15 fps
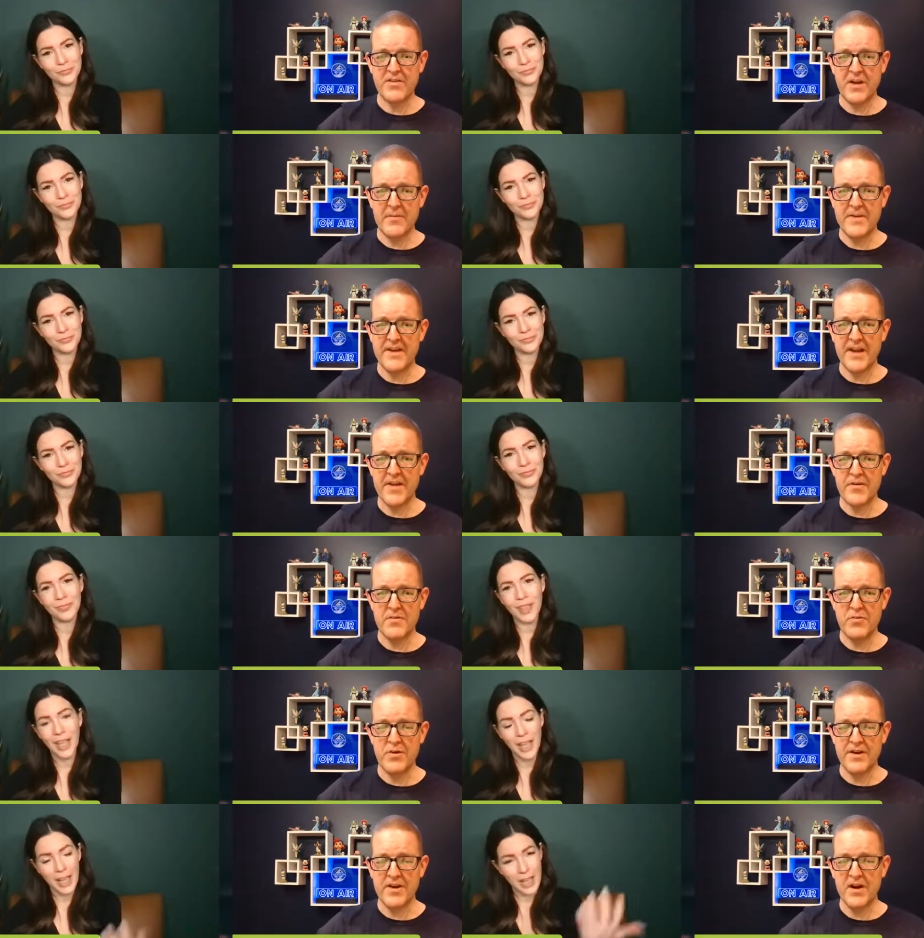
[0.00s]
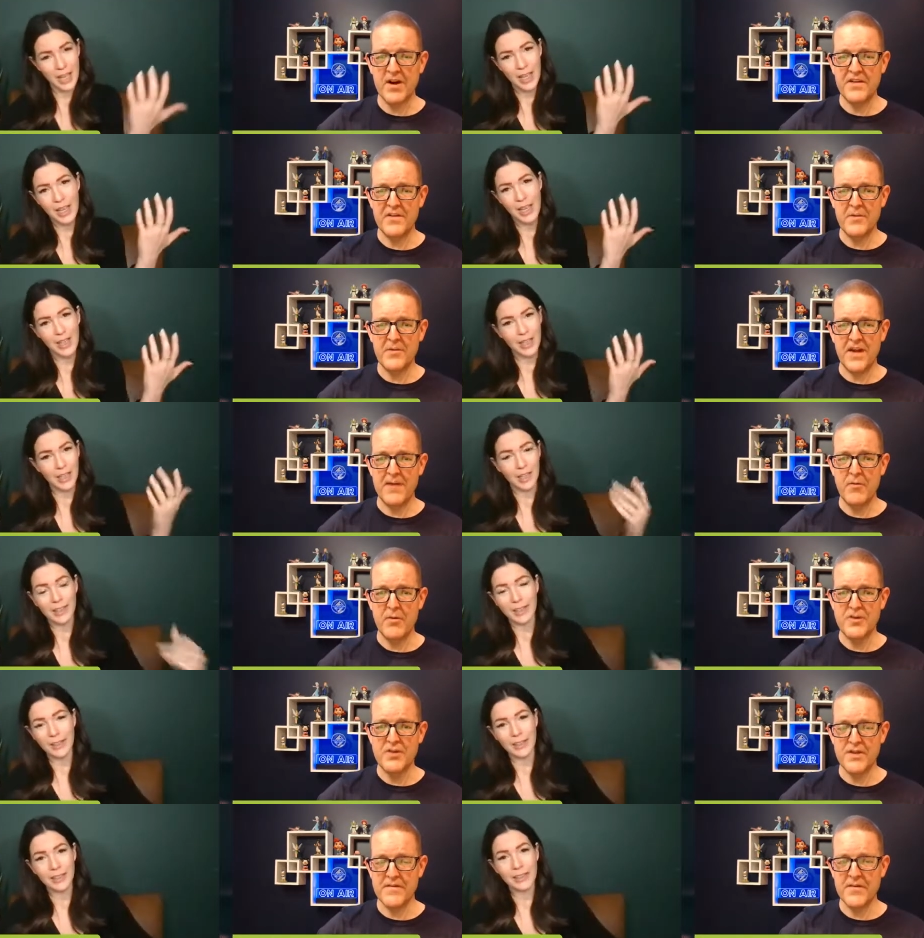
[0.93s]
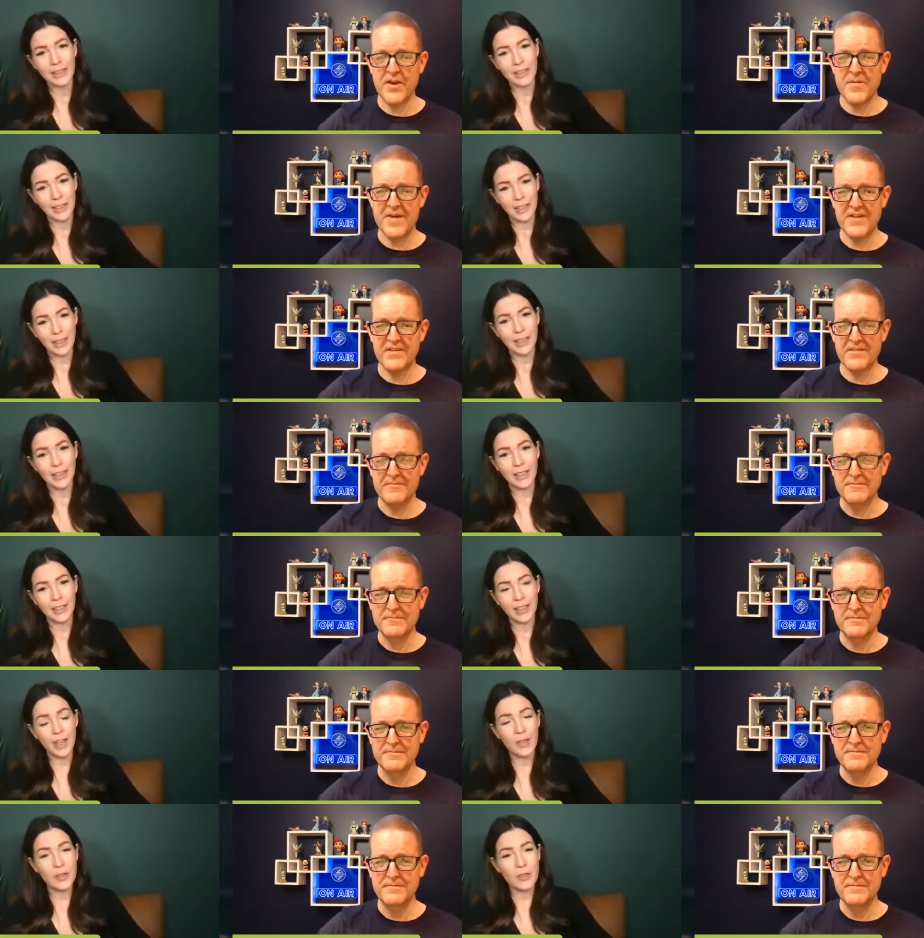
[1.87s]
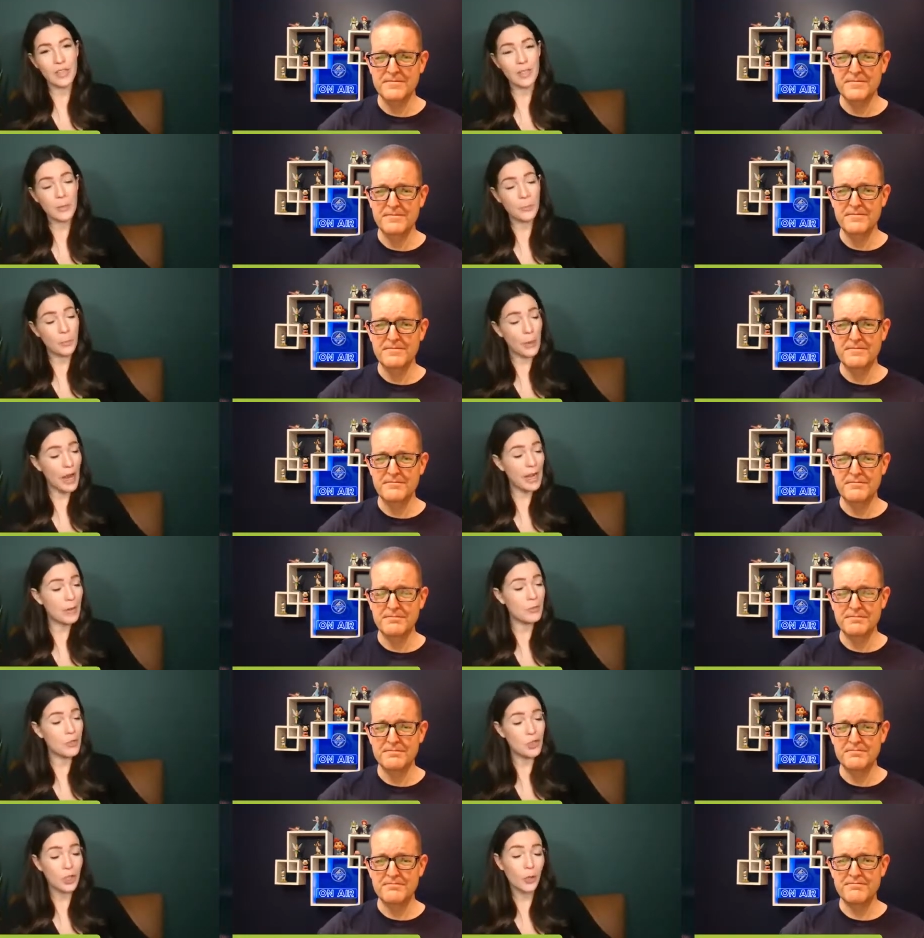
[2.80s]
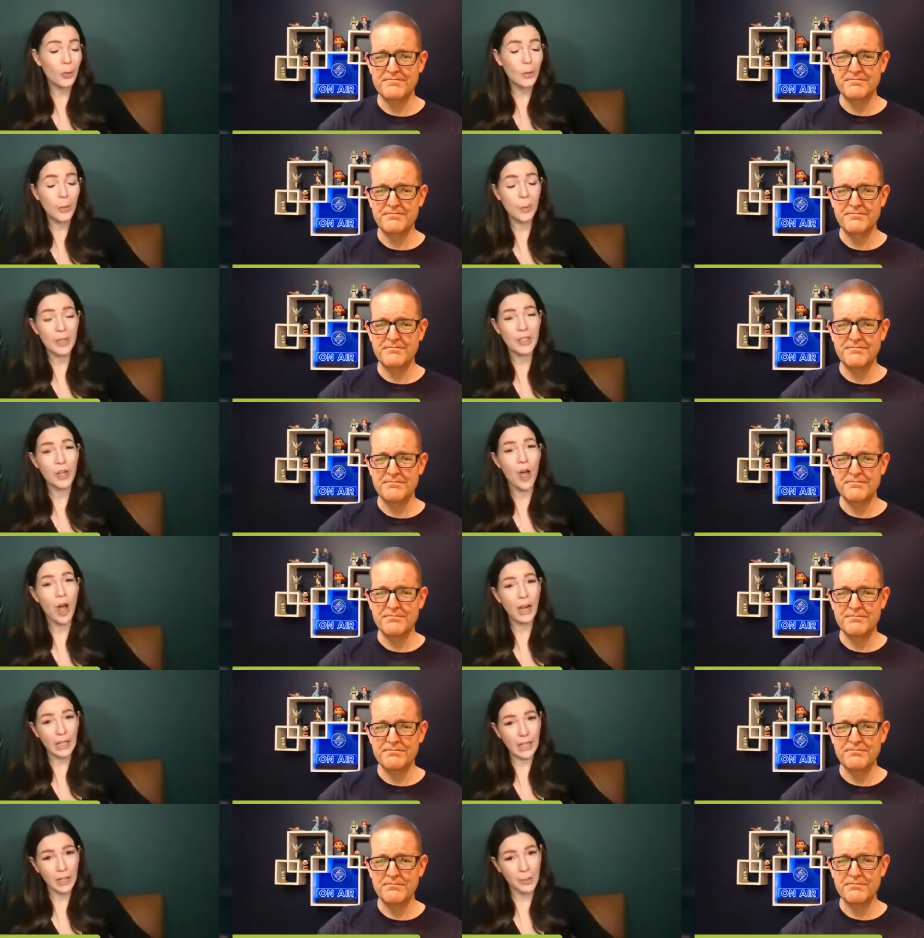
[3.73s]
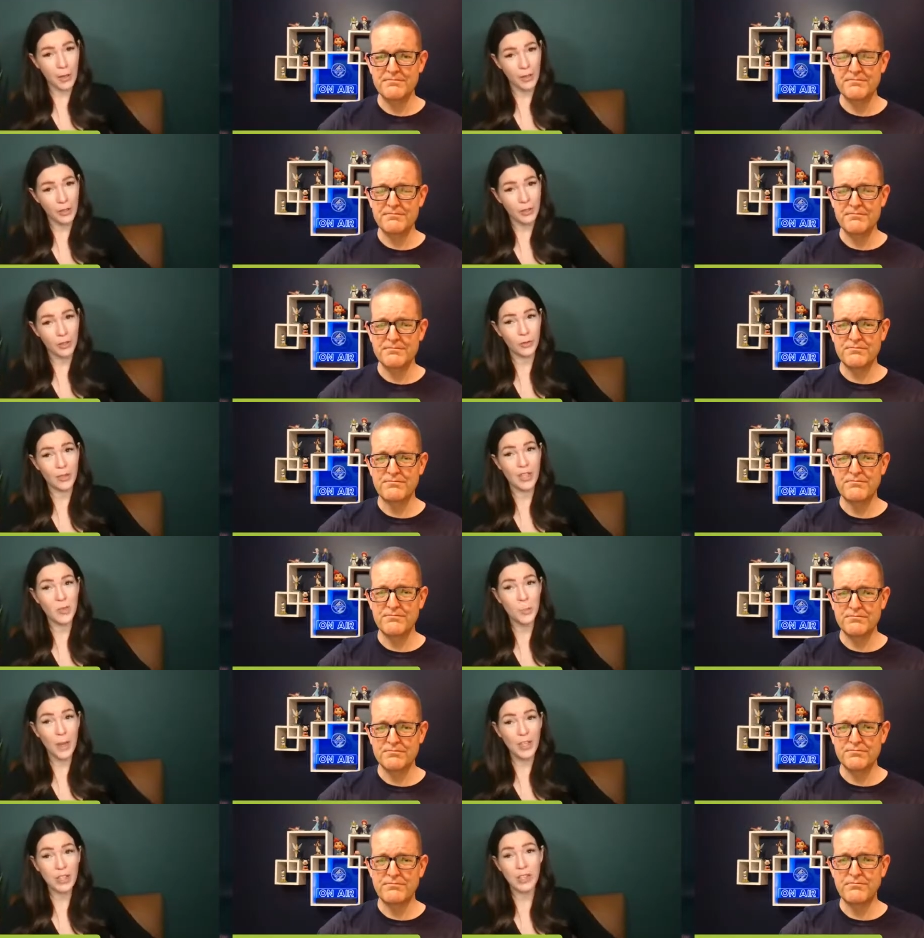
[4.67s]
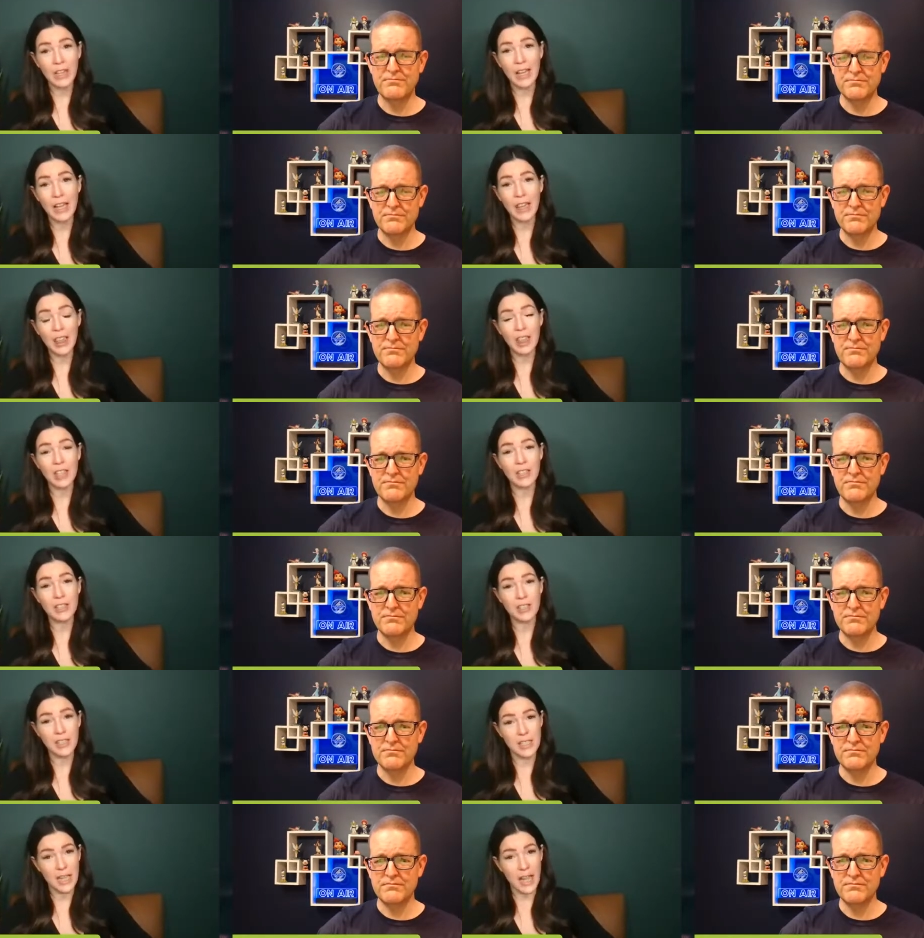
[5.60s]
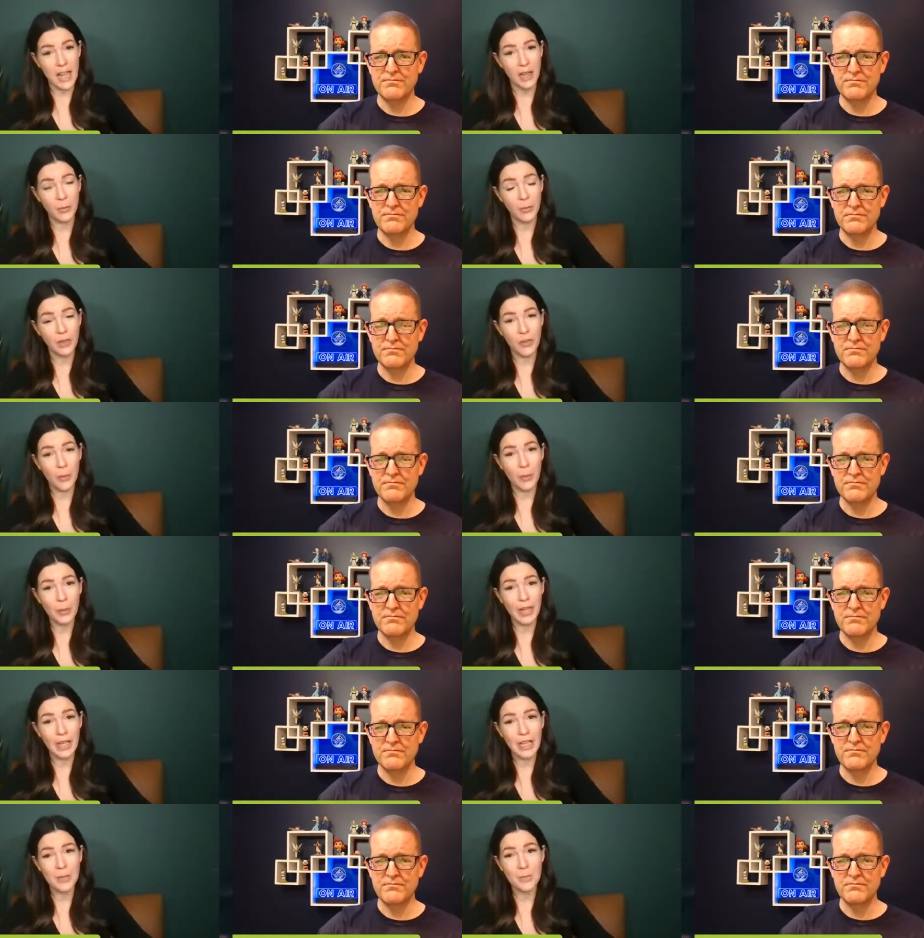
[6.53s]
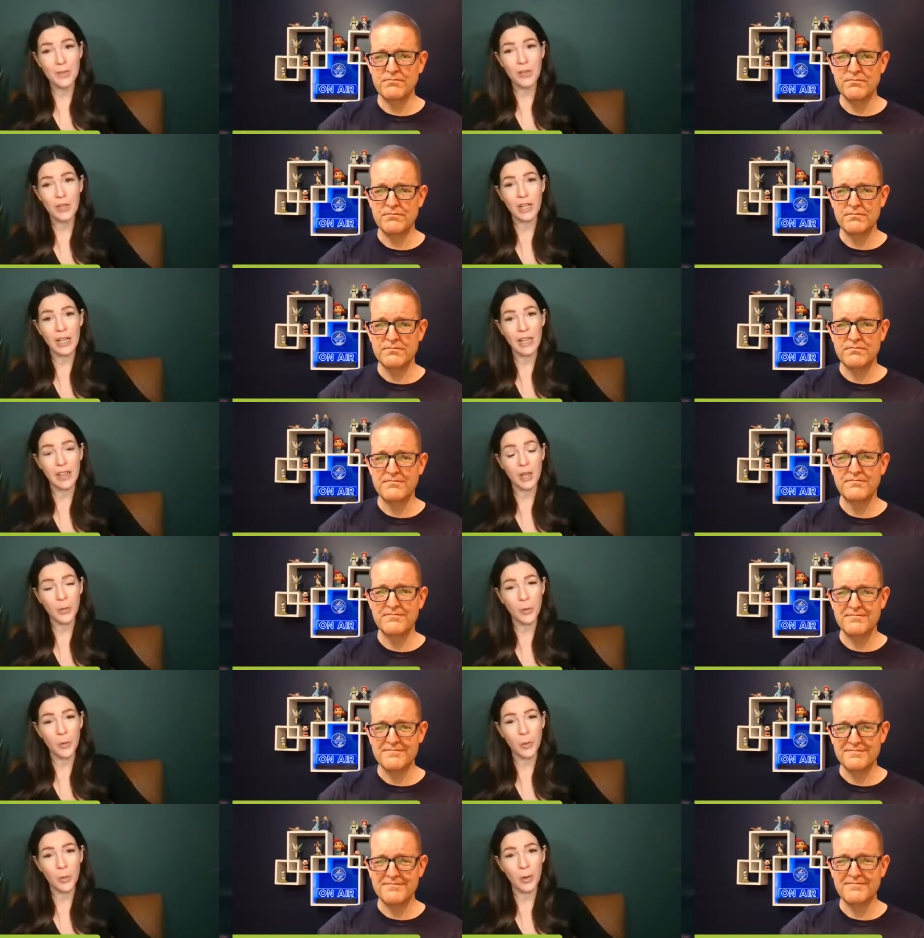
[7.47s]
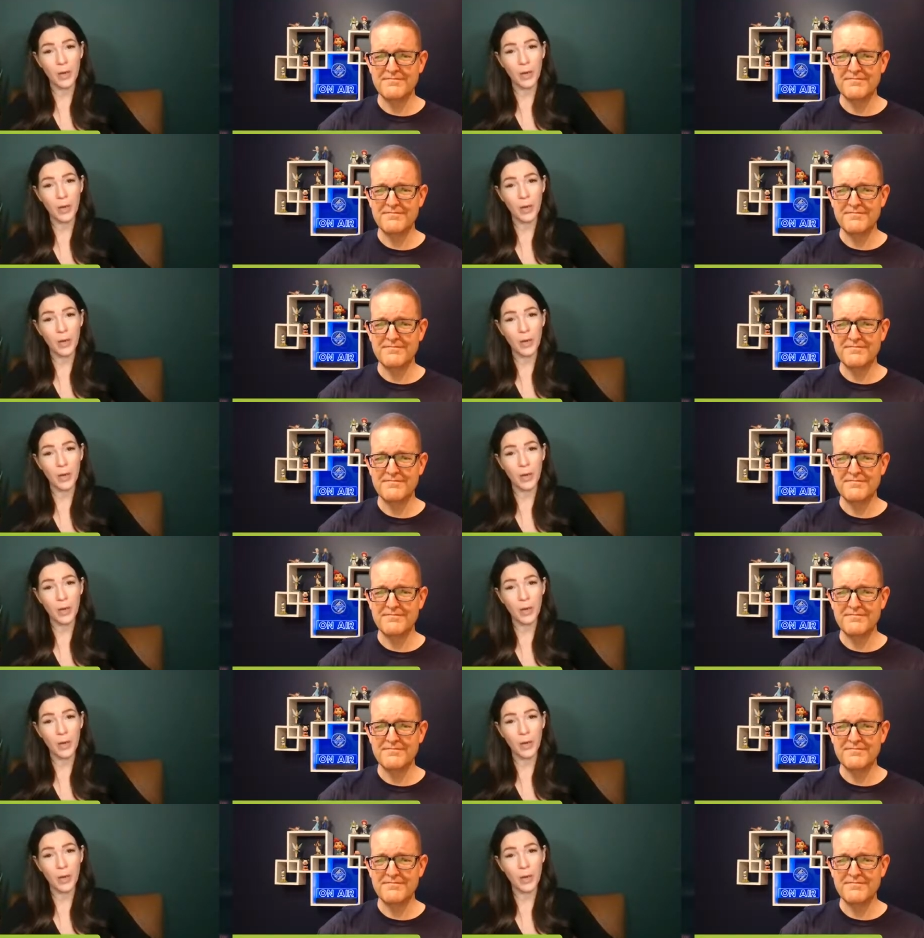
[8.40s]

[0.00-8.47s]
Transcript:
Speaker 1: coming together. What an awesome time! I wish you the very best.
Speaker 2: You know, Brad, I'm sure we will be talking about you, especially on Thursday. We have a big community that we'll be